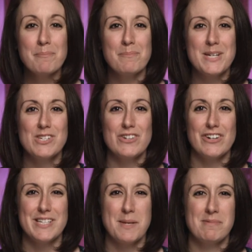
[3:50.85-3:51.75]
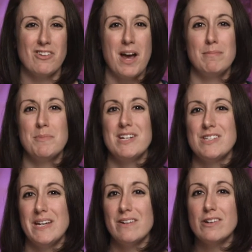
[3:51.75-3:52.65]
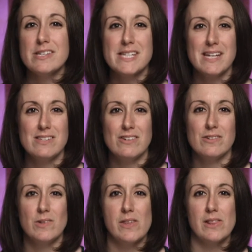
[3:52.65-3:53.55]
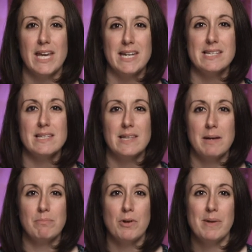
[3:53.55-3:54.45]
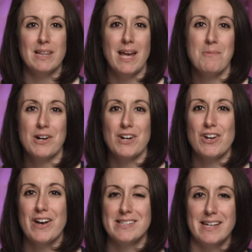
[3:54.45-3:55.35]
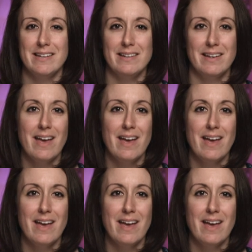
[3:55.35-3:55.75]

Be sure to subscribe to my channel to stay tuned to the latest Late Blooming Lightworker content.